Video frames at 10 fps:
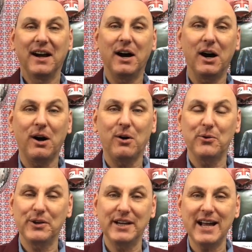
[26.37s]

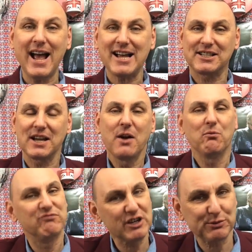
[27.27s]
Oh, yes.
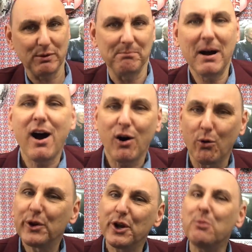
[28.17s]
Richmond Park.
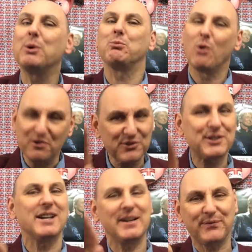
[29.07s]
Oh, you would want
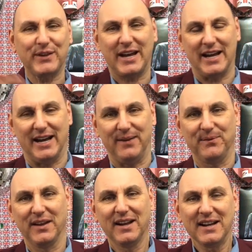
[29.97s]
to live there.
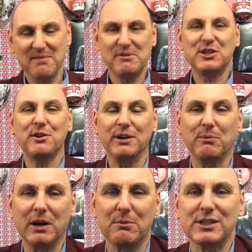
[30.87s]
Let me tell you,
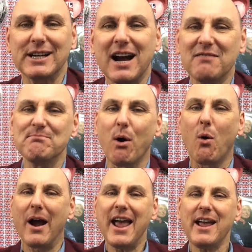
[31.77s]
when I was a young
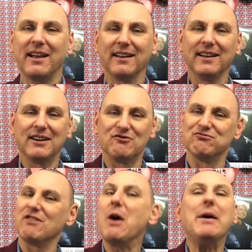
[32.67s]
boy
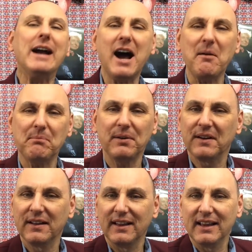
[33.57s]
growing up,
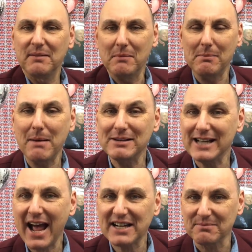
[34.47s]
my mum and
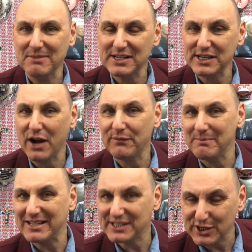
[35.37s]
dad and myself and
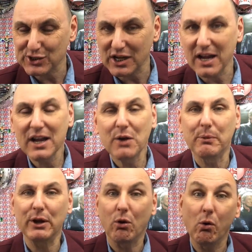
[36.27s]
my sister,
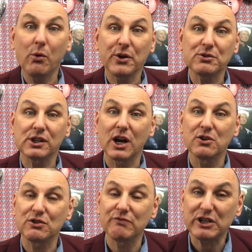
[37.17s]
we all used to go
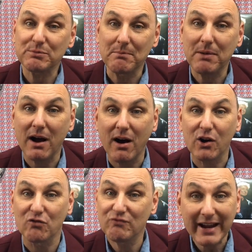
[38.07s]
to Richmond Park
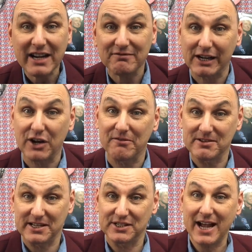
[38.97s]
on regular
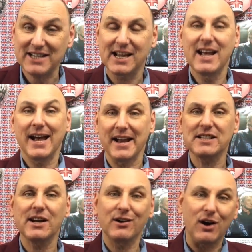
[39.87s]
occurrences, yes? And
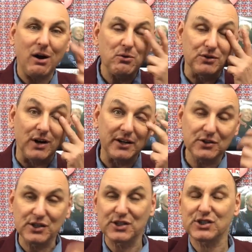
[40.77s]
as I got older, I
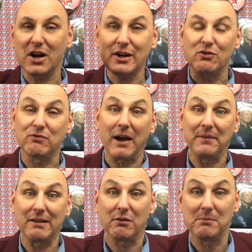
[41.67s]
used to cycle round
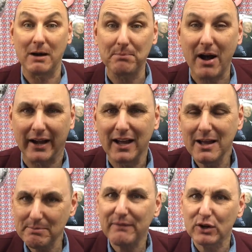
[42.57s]
there on my bike.
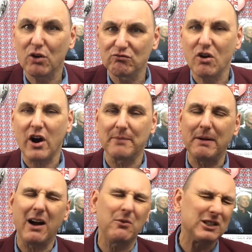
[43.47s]
Bit of a long ride,
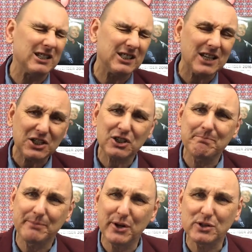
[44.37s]
but it was such a
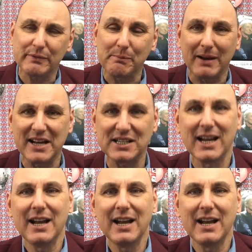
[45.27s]
beautiful place.